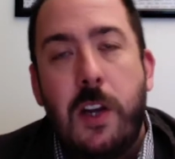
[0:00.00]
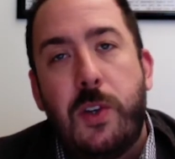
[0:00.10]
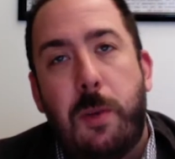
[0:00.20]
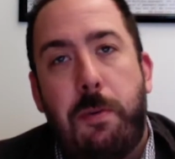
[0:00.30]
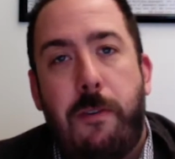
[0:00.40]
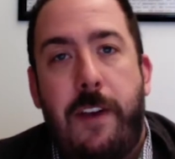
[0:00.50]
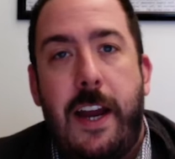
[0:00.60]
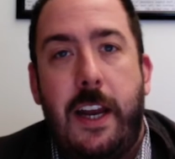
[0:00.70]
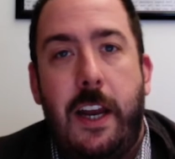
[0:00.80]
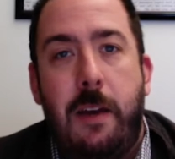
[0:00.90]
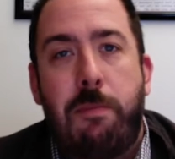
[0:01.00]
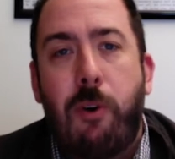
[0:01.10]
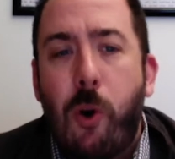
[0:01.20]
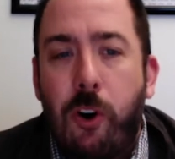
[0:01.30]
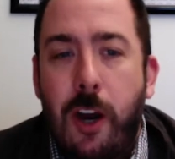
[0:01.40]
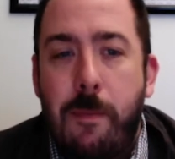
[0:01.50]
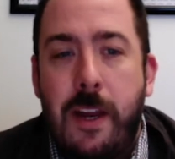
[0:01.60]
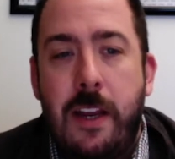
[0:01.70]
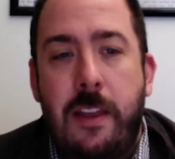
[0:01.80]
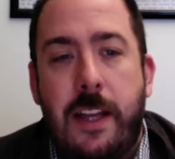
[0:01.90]
So providing
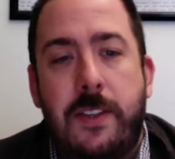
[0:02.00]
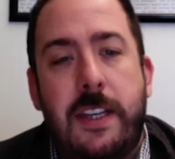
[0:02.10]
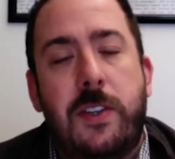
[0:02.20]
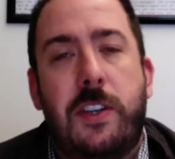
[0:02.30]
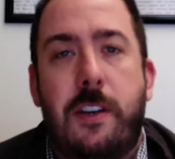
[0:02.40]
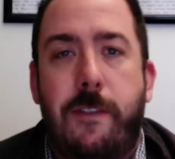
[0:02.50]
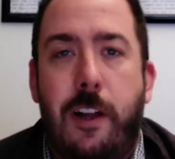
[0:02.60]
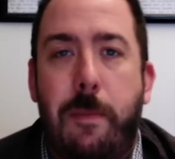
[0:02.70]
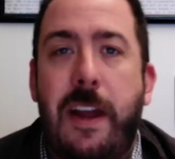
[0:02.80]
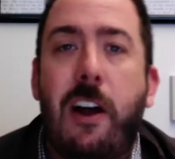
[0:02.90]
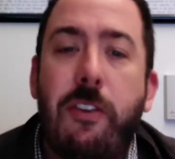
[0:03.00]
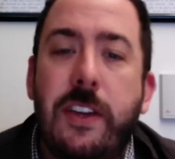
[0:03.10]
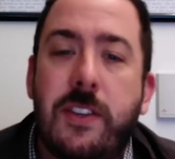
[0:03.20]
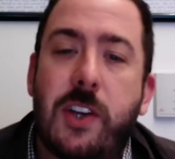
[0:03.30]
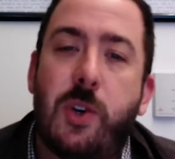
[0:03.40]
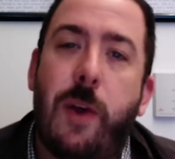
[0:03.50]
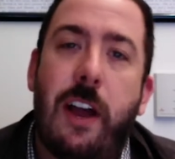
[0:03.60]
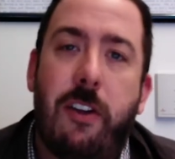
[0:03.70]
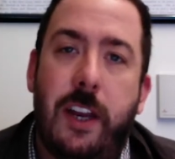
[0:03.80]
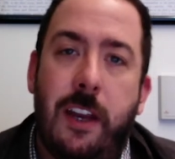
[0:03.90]
programming that seeks to develop a healthy
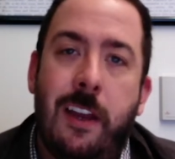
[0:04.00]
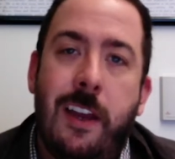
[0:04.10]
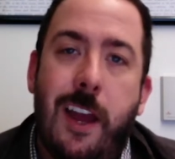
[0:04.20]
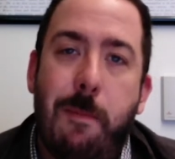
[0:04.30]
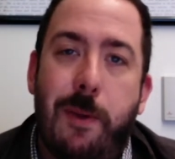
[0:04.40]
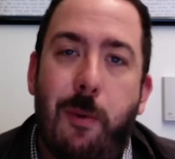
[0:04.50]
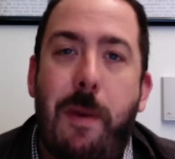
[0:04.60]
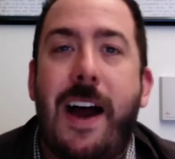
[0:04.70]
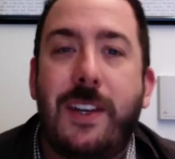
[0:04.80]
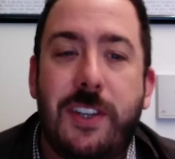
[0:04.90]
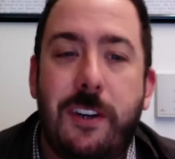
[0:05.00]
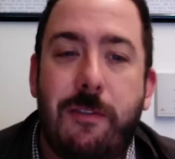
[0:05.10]
sexuality and build positive